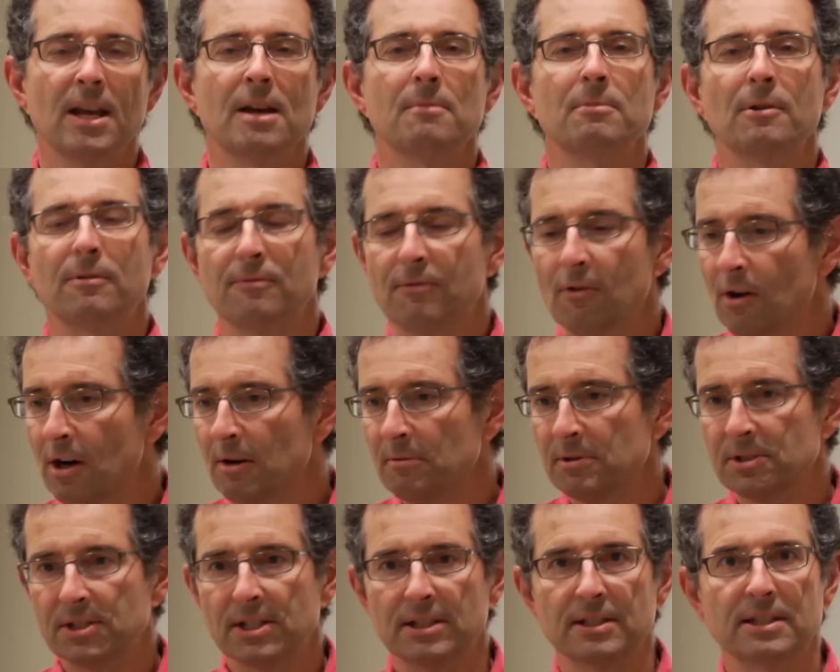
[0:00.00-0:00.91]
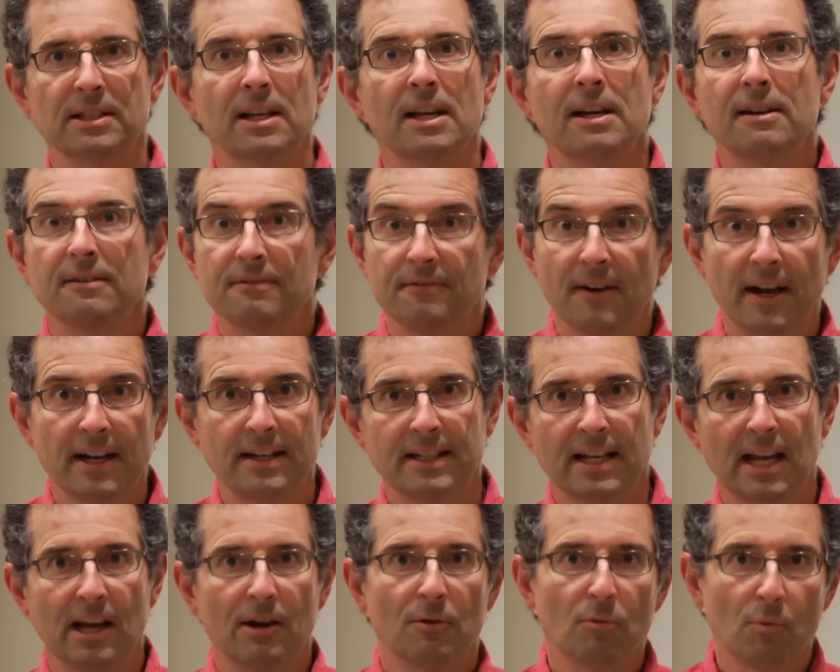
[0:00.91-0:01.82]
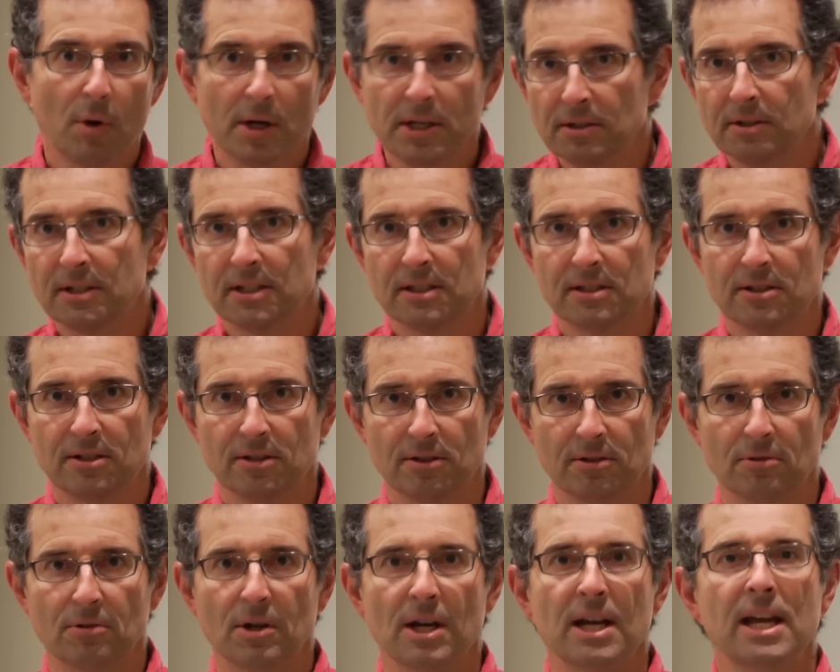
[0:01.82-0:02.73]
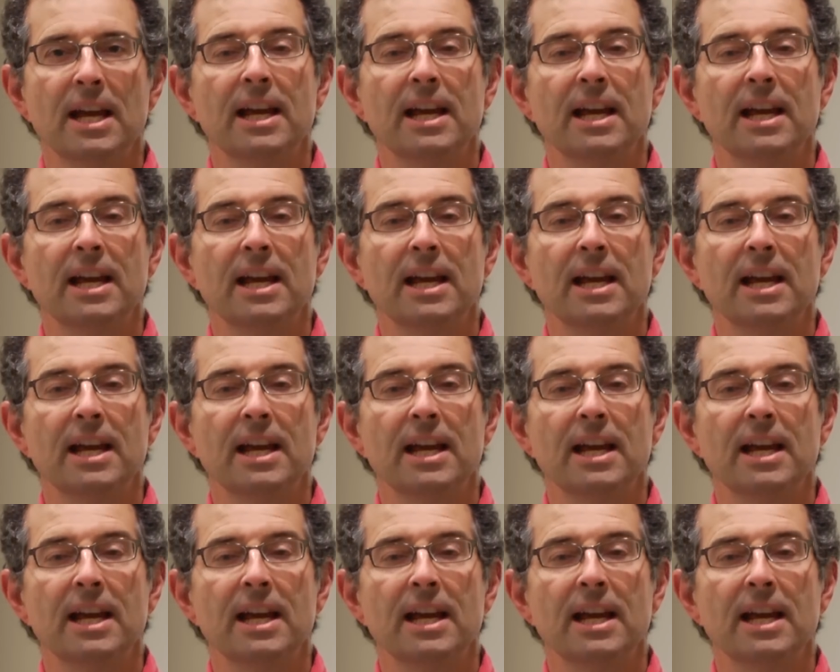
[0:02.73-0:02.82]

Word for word: Before it was just finding out what you can do,